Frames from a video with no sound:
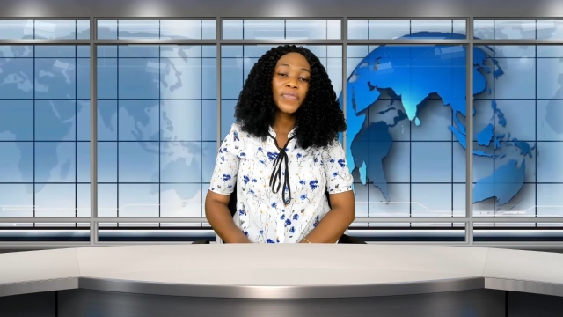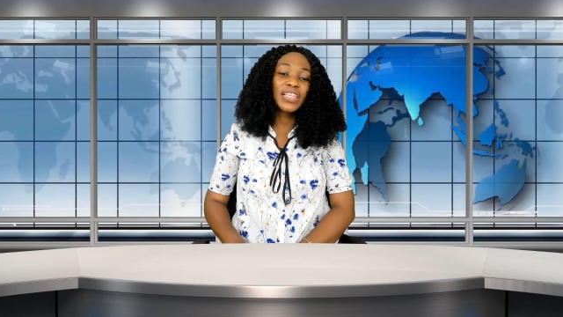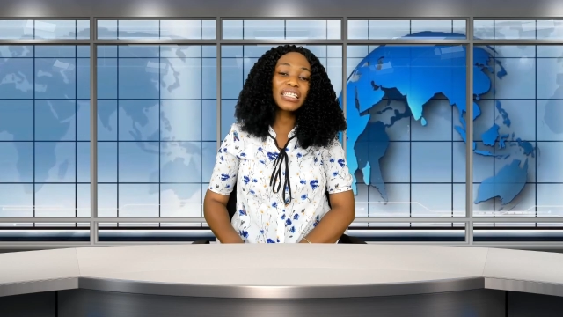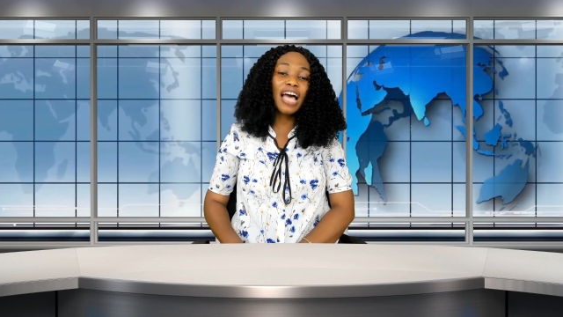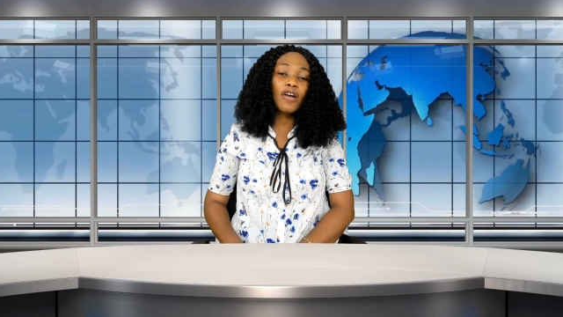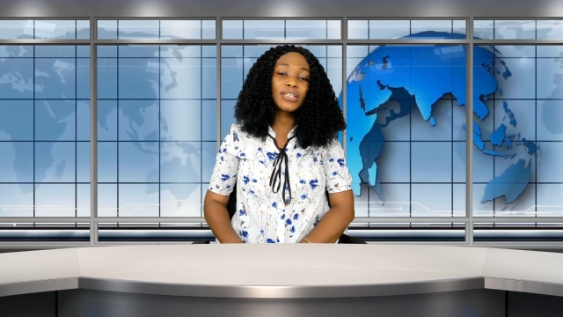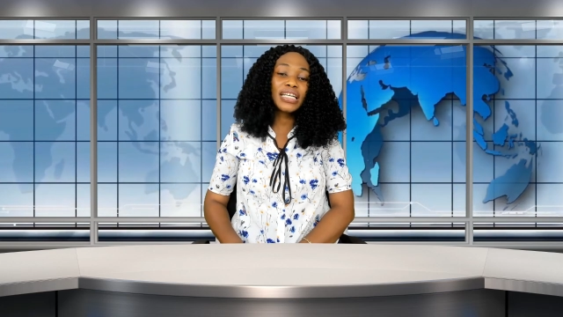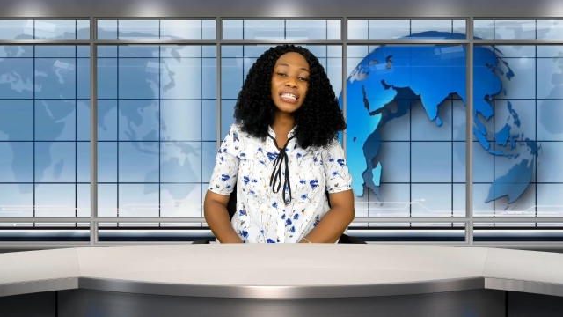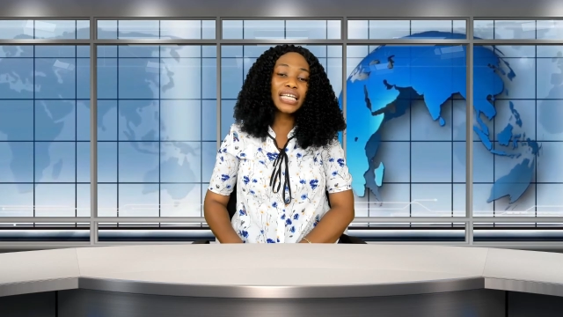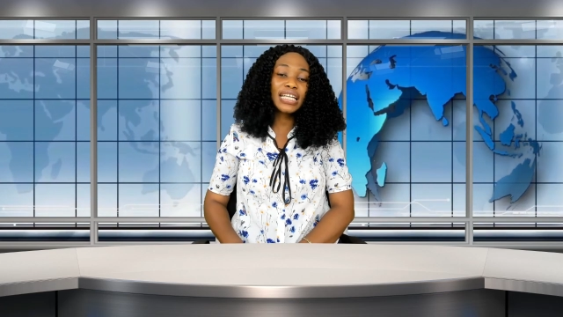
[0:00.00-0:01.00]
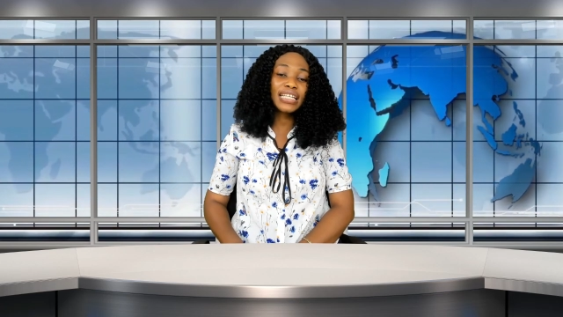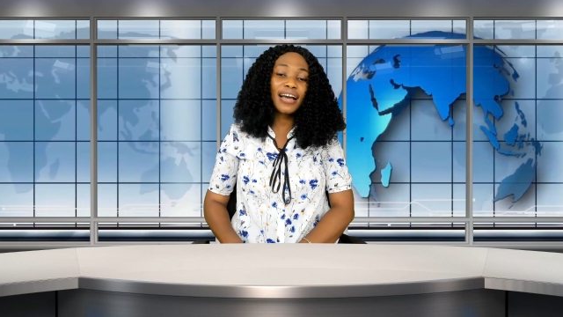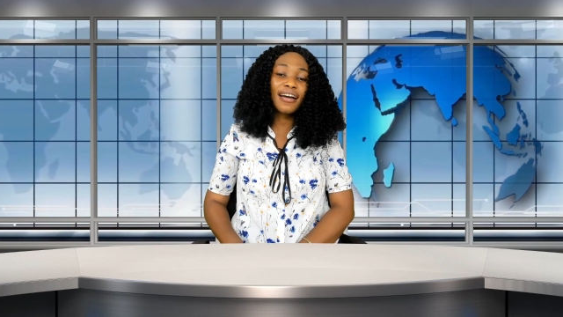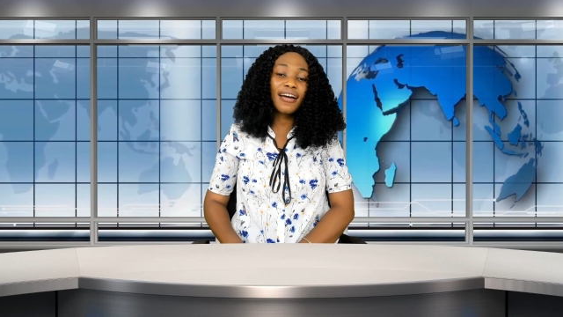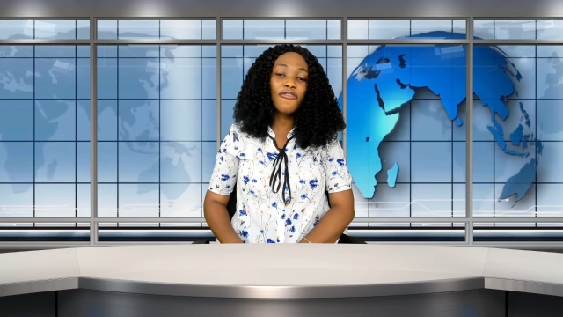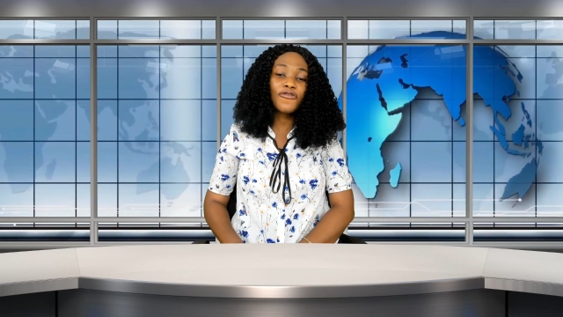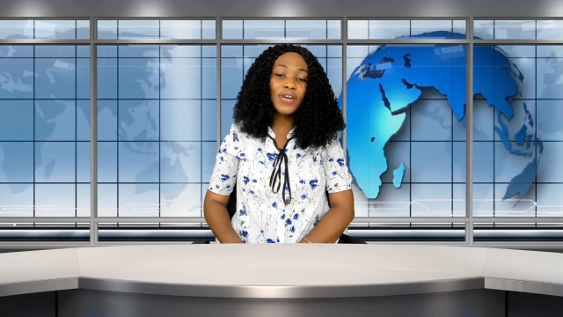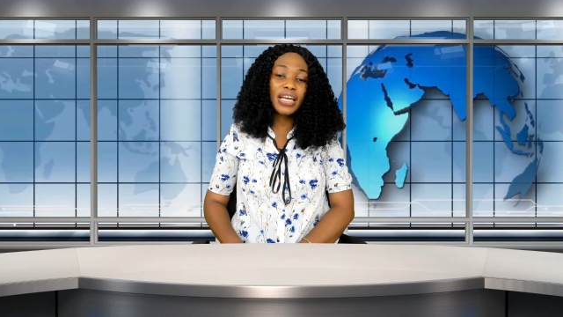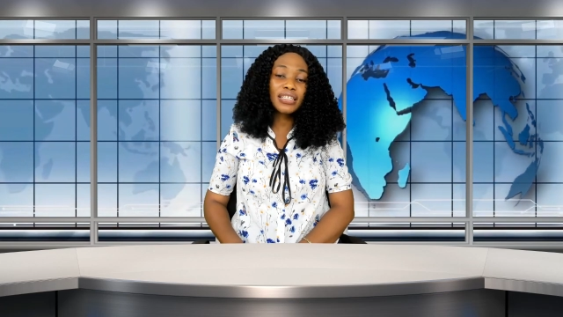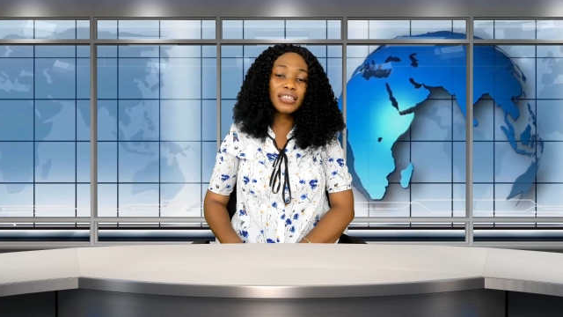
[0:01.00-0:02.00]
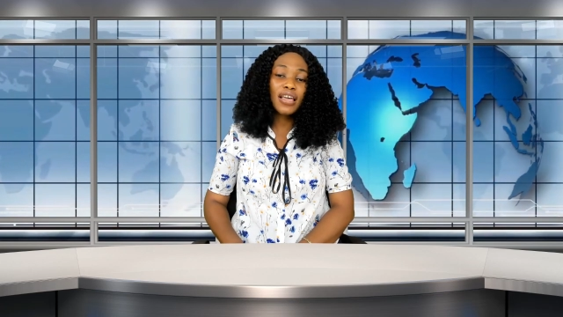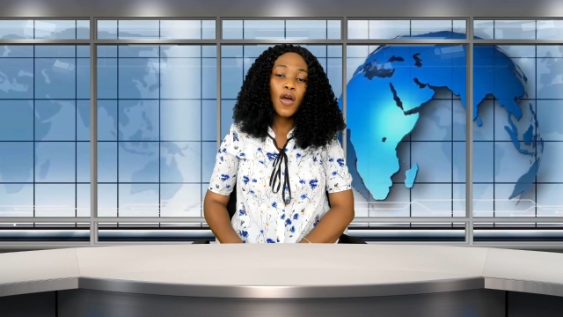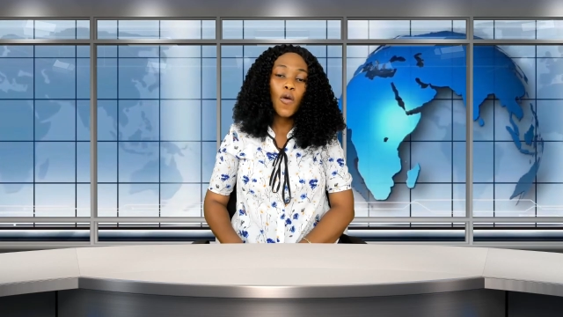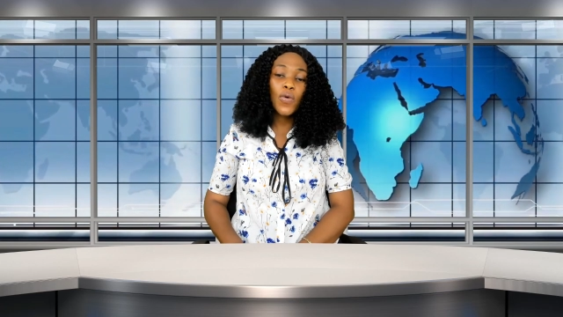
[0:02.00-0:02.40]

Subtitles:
The Saudis and their girlfriends